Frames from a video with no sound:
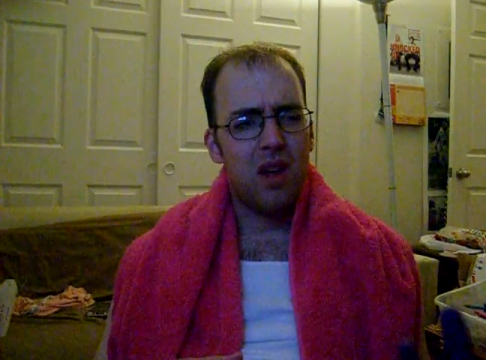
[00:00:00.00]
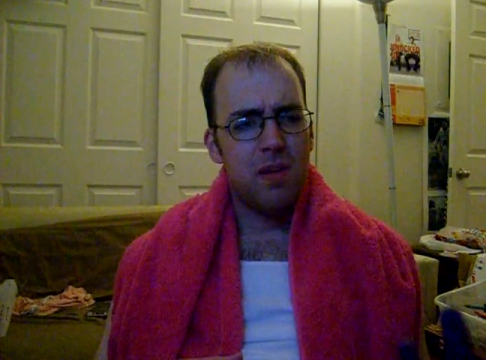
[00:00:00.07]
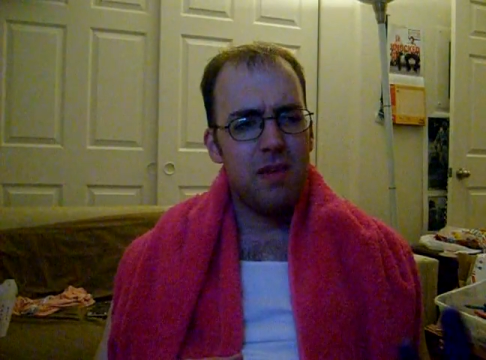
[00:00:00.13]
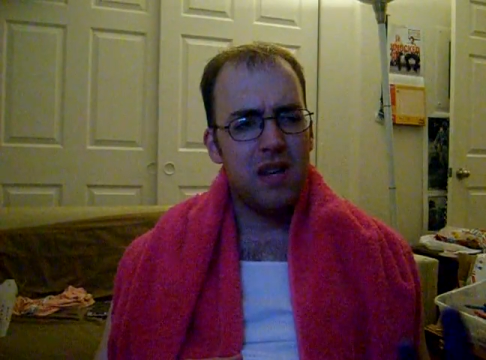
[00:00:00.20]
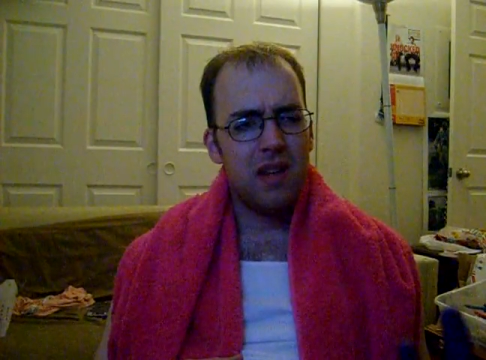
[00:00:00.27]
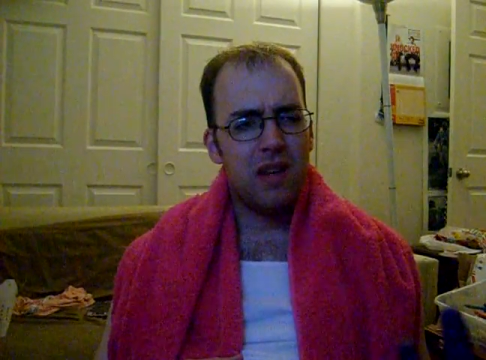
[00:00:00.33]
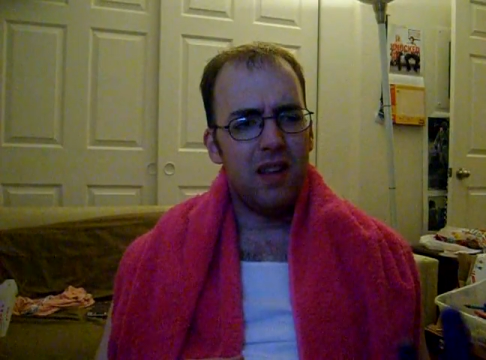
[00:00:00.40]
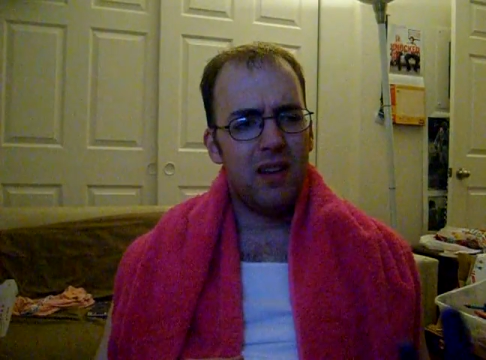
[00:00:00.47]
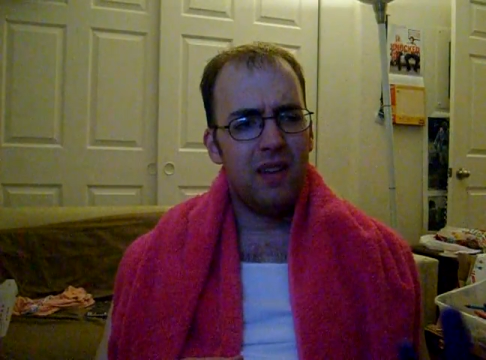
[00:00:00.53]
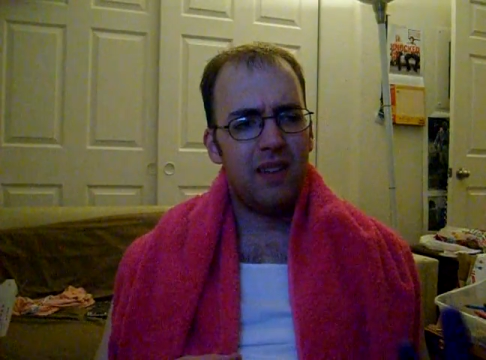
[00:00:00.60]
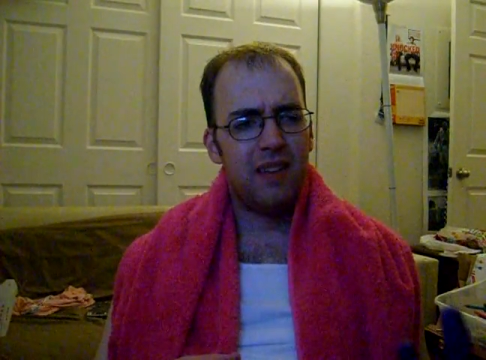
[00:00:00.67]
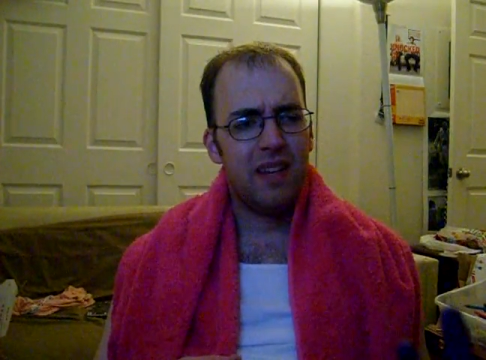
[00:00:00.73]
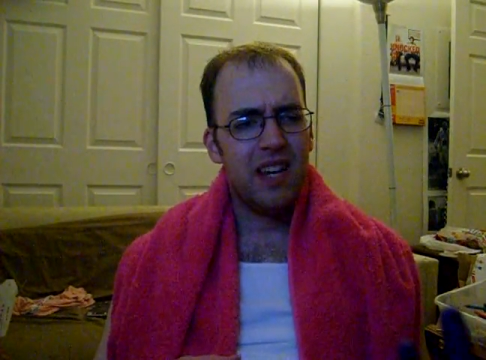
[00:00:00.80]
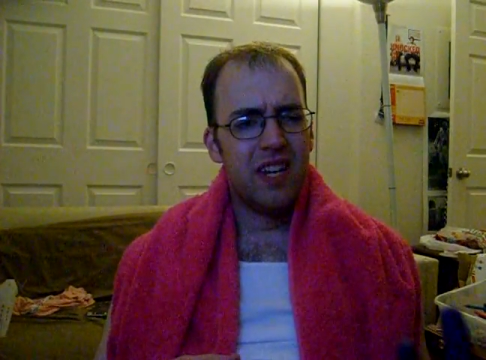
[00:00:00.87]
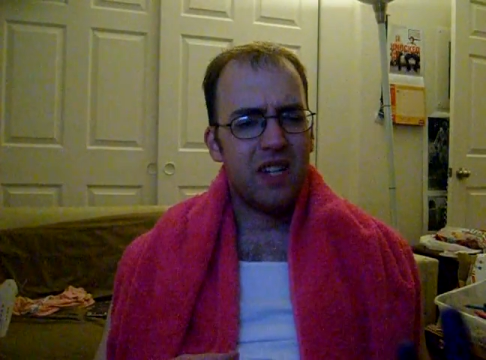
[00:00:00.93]
I mean,
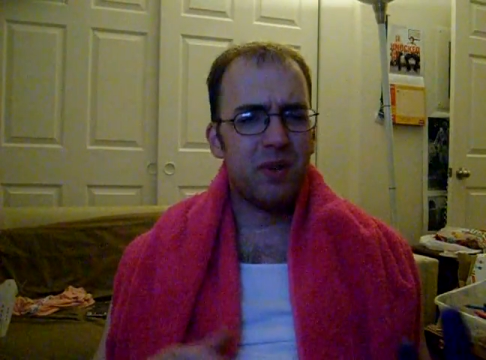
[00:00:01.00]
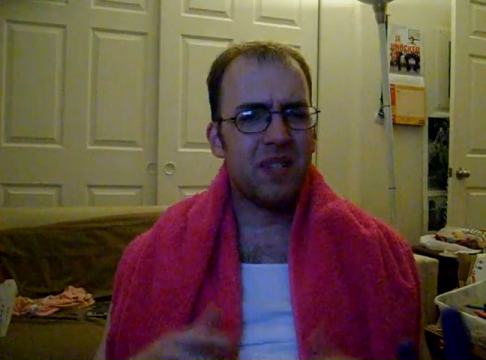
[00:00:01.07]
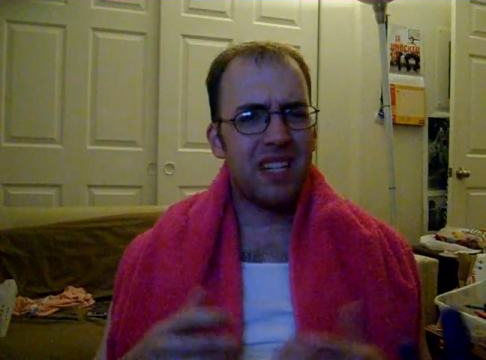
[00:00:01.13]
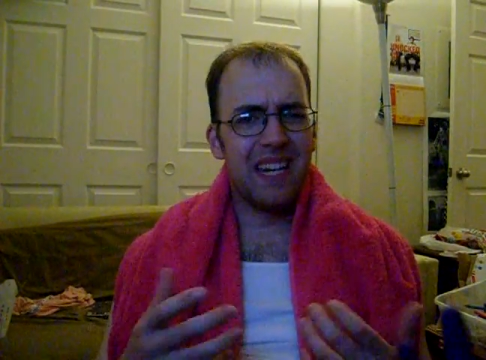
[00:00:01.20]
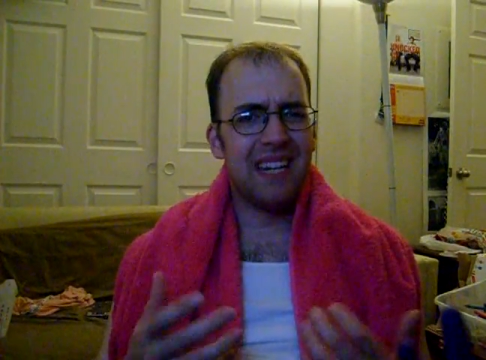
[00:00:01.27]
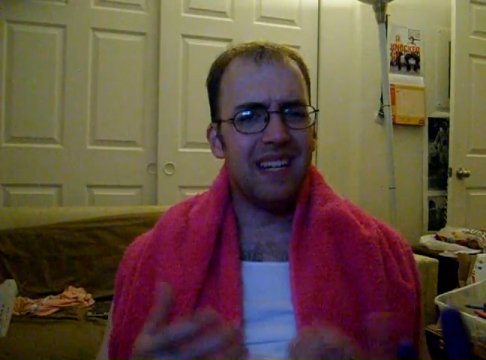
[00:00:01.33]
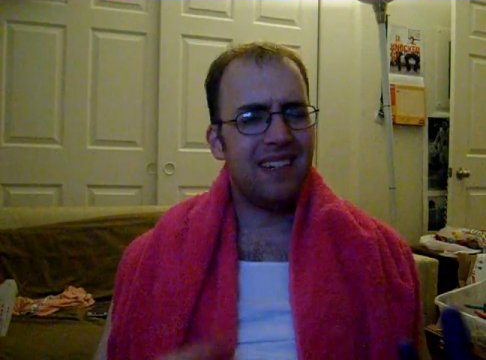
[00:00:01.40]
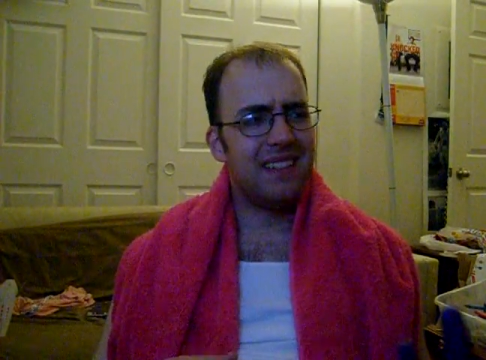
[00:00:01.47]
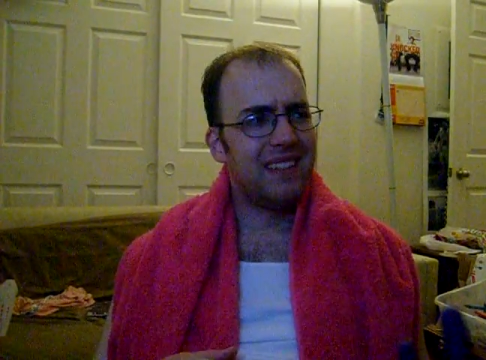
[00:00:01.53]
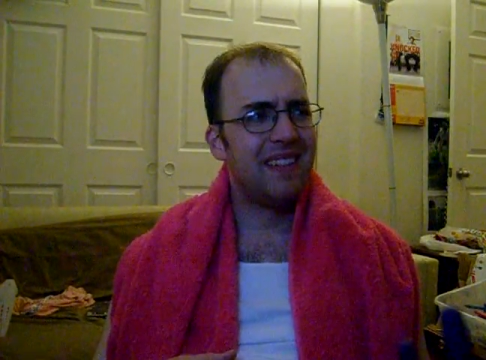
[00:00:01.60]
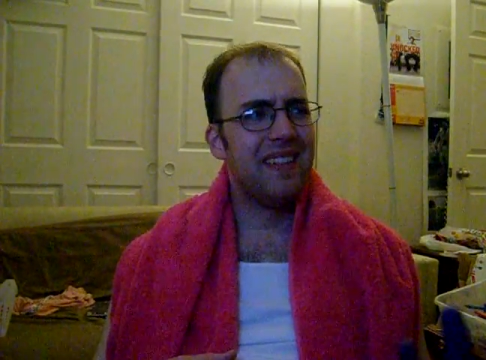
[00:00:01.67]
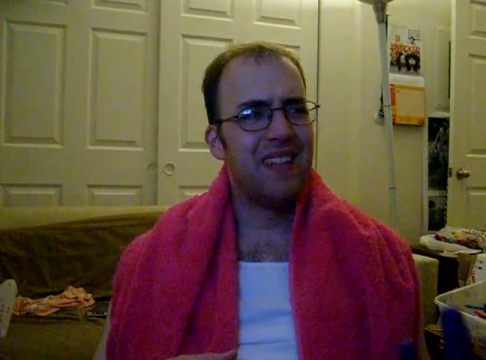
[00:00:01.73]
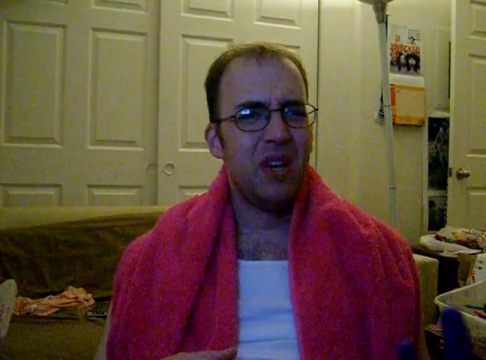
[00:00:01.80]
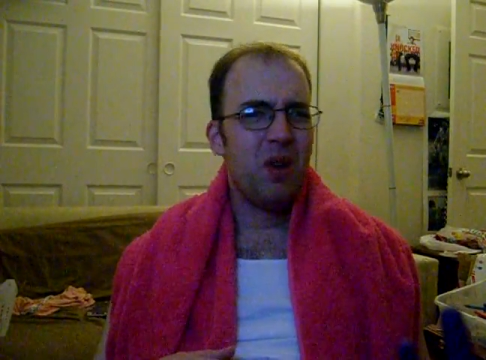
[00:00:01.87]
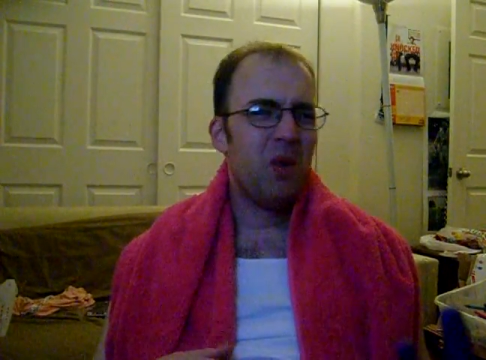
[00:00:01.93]
so he's
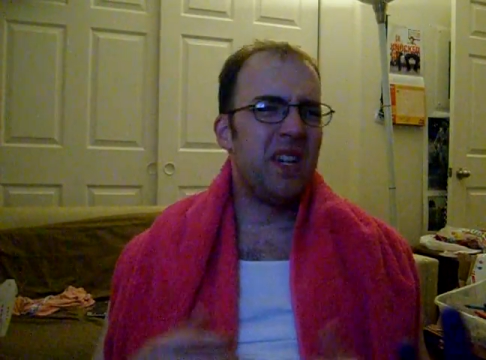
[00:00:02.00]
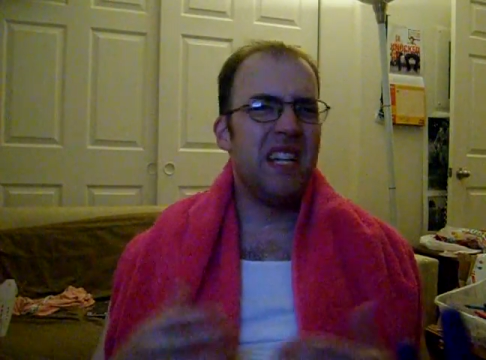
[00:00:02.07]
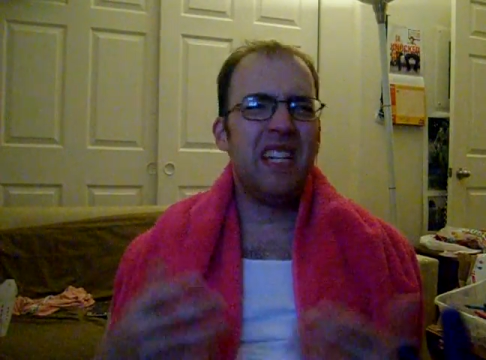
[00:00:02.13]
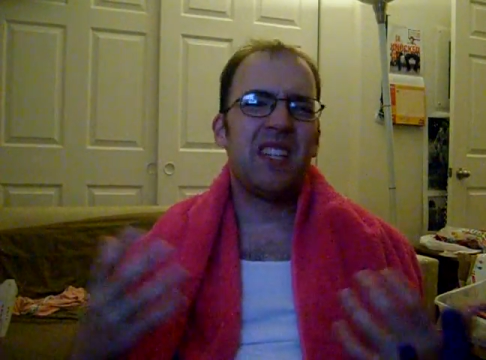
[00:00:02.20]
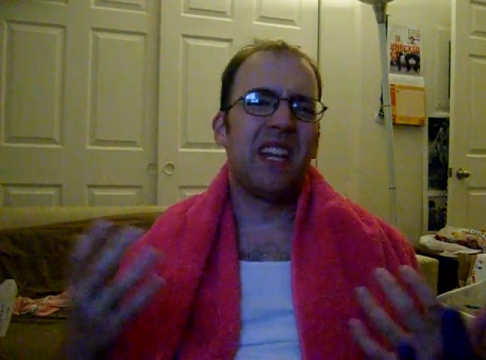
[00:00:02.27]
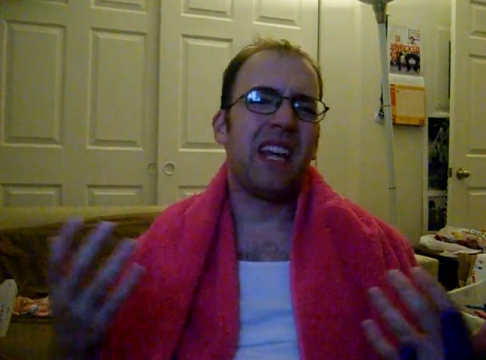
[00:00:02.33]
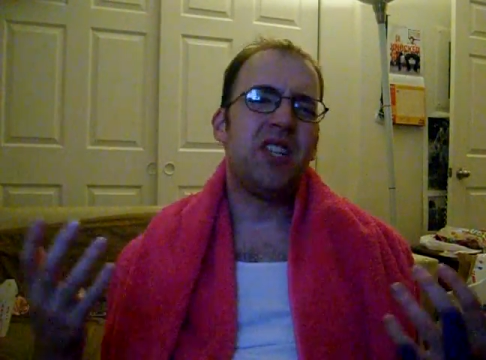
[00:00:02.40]
he's